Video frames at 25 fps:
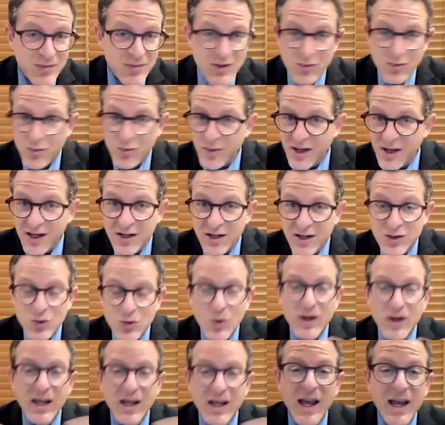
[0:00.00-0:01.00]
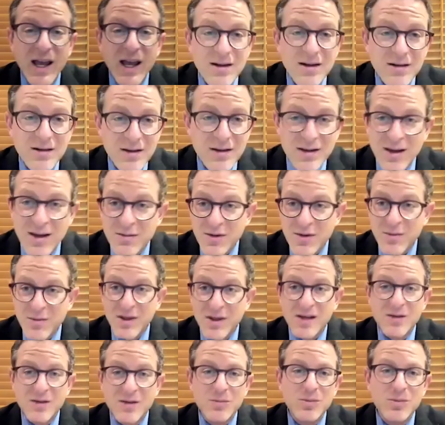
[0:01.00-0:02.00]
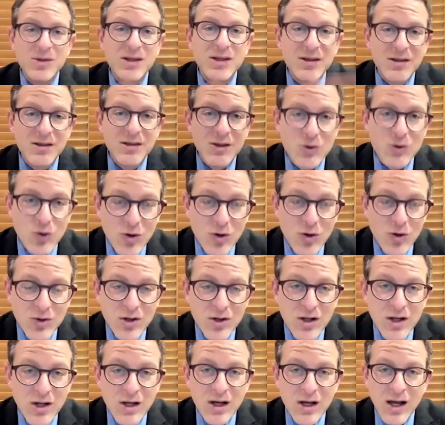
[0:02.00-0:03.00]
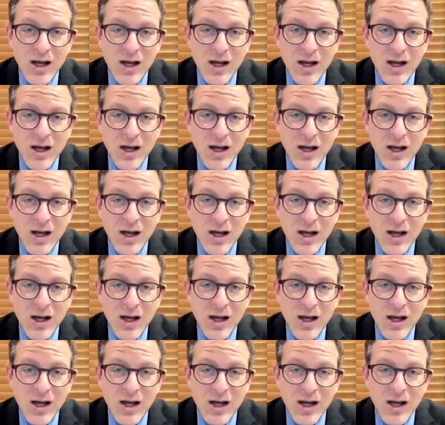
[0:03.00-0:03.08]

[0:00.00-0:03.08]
Someone may get a 28, and that may be completely normal.